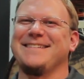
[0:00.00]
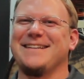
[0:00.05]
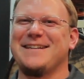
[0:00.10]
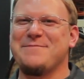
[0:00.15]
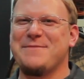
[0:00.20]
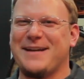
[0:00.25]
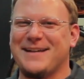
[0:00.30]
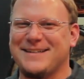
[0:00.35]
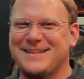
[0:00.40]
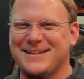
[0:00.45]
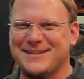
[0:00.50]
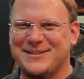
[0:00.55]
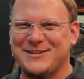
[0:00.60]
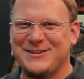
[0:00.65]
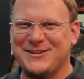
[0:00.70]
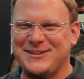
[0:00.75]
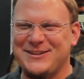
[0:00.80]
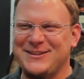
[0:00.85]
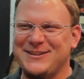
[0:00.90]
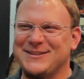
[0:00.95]
I make it taste
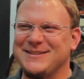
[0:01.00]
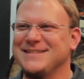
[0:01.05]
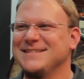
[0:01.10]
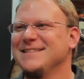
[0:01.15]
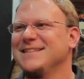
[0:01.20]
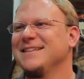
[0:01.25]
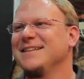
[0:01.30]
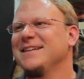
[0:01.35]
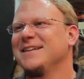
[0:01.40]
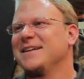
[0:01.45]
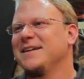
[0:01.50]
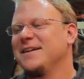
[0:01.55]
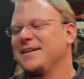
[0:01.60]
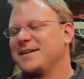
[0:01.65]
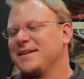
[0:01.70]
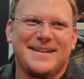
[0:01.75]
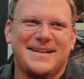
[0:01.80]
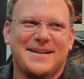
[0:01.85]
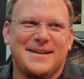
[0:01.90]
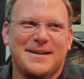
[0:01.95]
good.
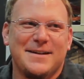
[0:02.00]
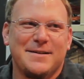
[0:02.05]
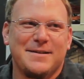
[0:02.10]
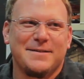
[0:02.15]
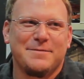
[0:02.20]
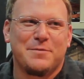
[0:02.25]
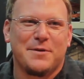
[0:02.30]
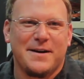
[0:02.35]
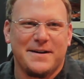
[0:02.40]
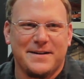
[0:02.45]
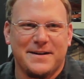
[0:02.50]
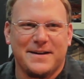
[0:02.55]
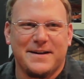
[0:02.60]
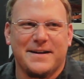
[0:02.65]
Brett and